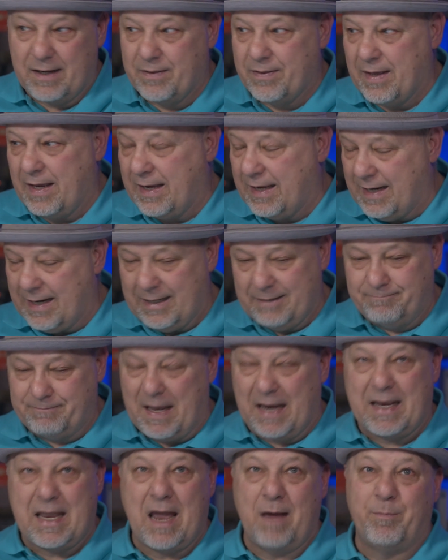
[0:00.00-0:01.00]
thing, and
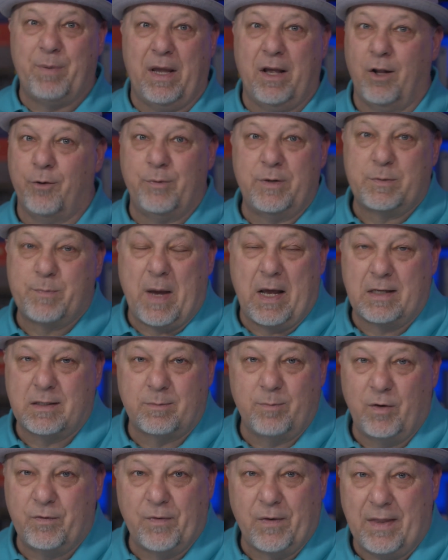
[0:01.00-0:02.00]
I can't be held
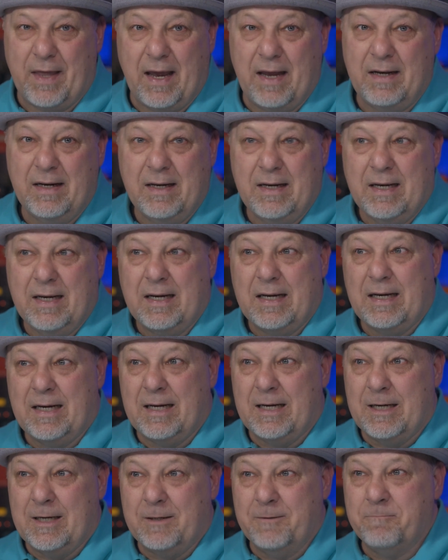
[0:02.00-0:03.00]
responsible for that.
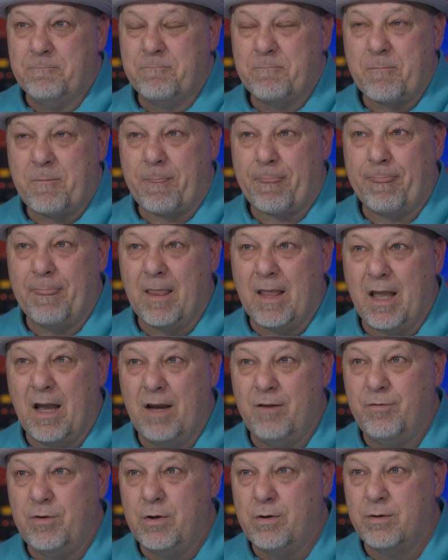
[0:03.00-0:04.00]

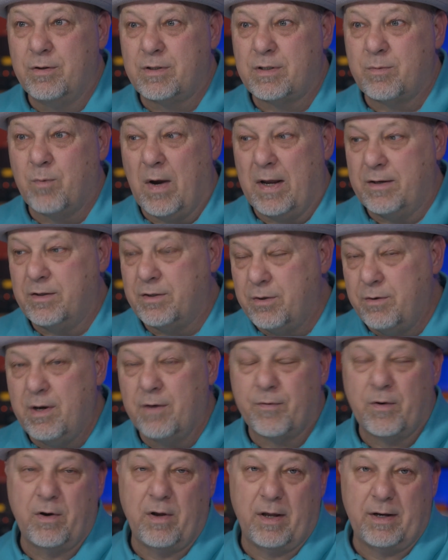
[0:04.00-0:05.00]
I've used, 2
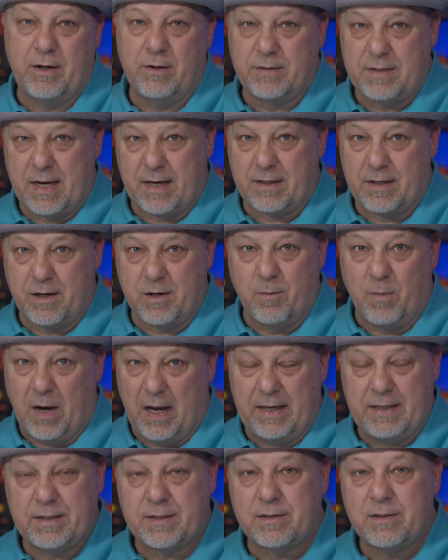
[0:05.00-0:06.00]
different Audio-Technica
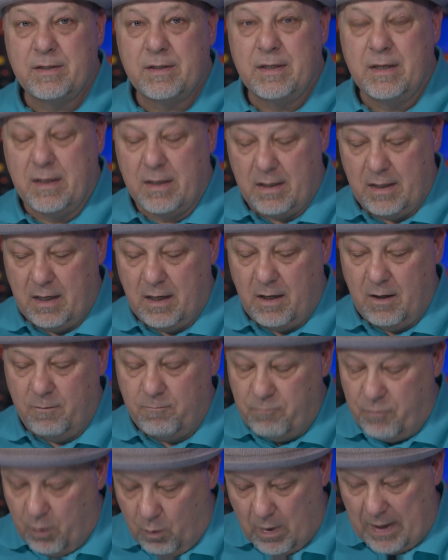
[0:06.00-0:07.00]
mics,
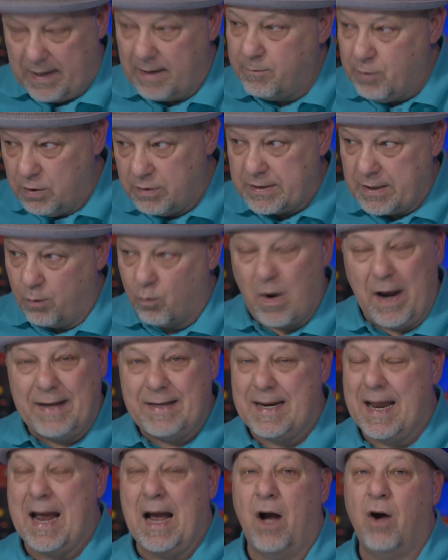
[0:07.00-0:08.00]
the one I'm using right
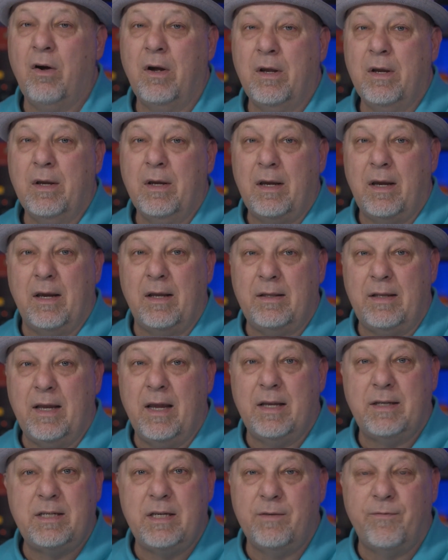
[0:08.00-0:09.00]
now, and
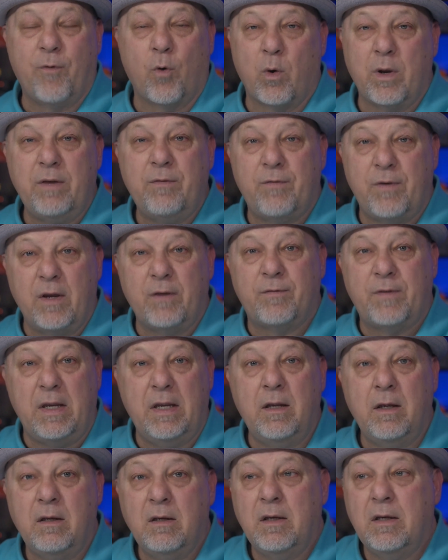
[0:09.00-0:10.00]
the
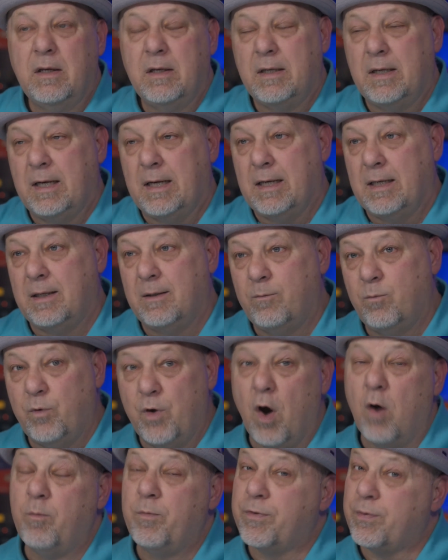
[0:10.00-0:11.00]
AT4050.
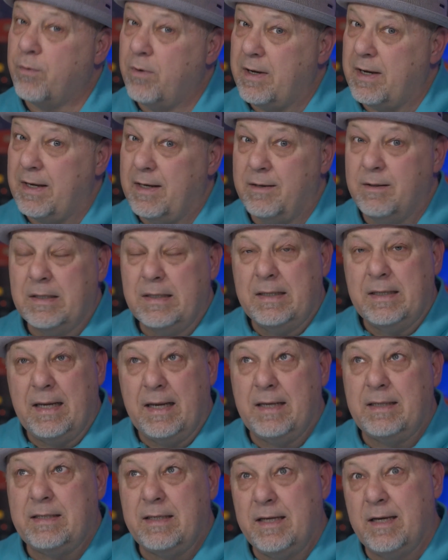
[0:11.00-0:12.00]
3
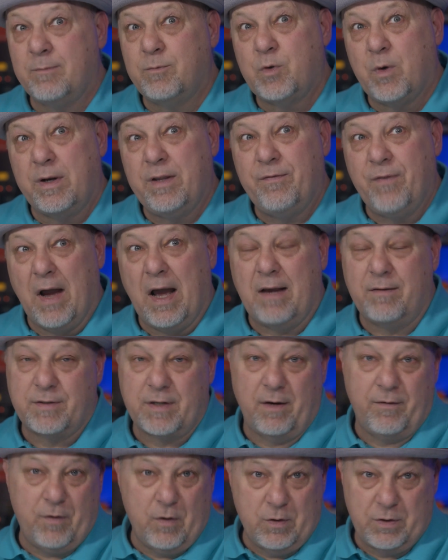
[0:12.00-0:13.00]

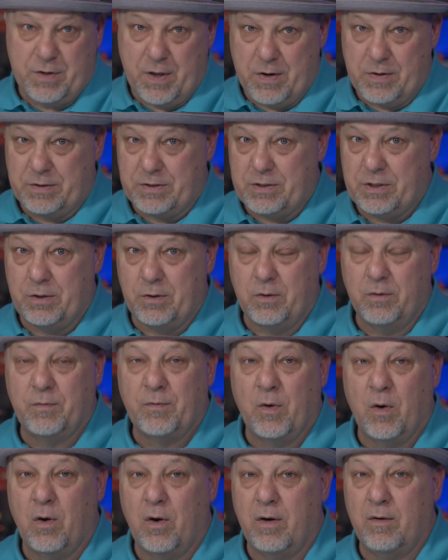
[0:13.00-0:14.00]
ATM25s. I've used those too
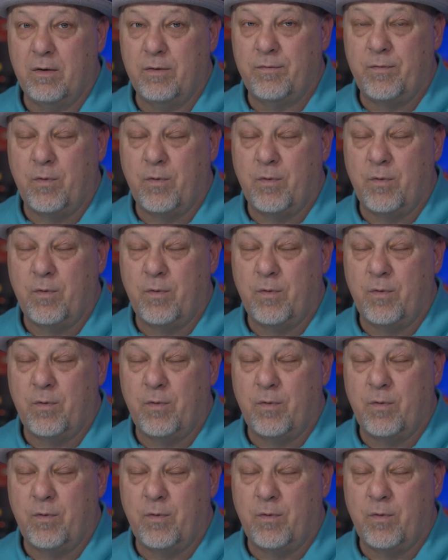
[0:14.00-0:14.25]
for